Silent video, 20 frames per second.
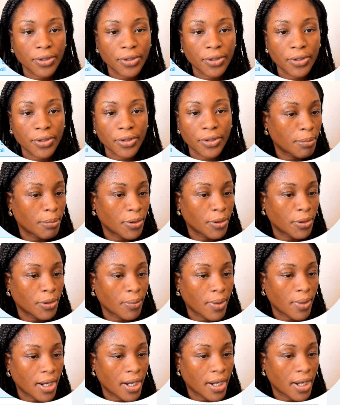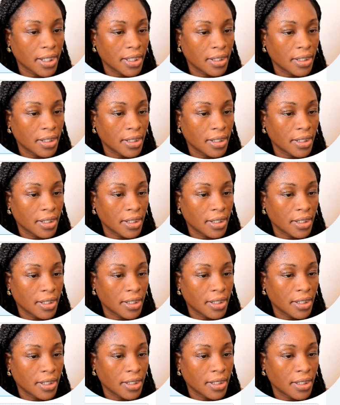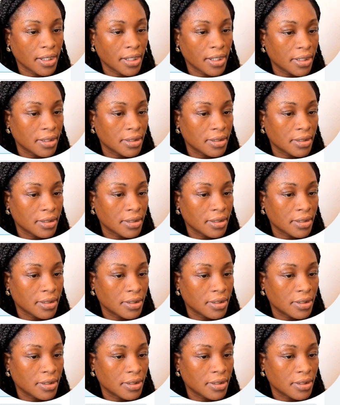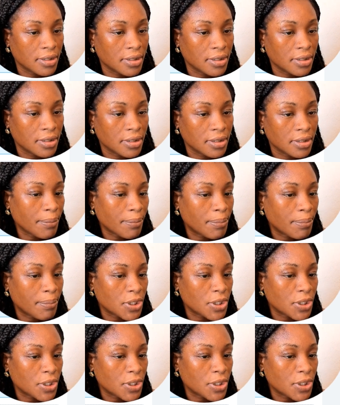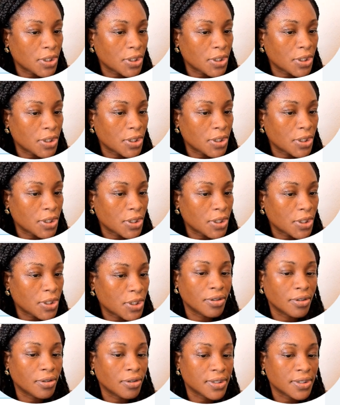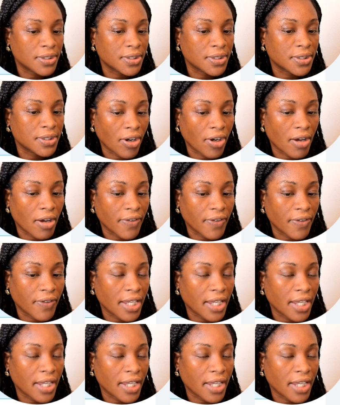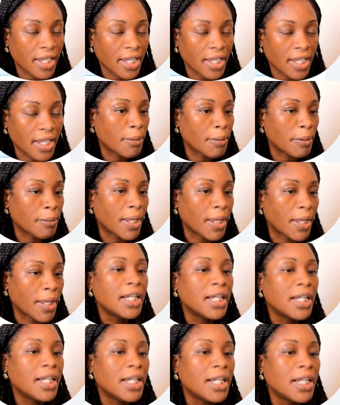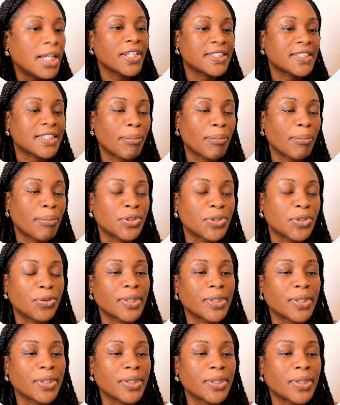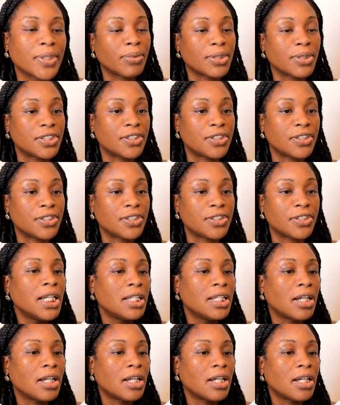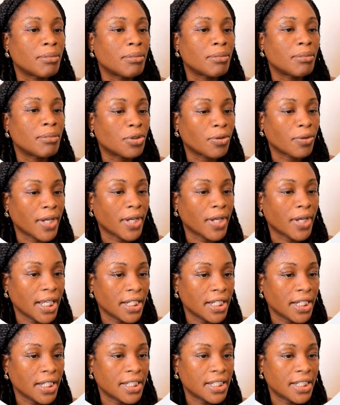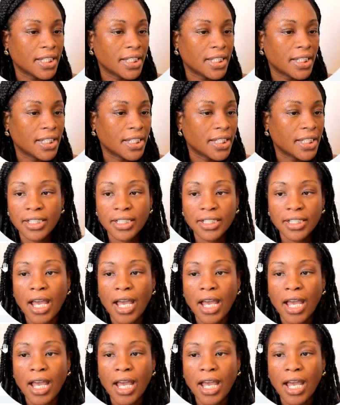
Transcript: What I promote and why. Right? So you can add a picture here. You can, sign off, hey, from blah, blah, blah. Just give you an example so you know exactly what to do. You create it. It's done.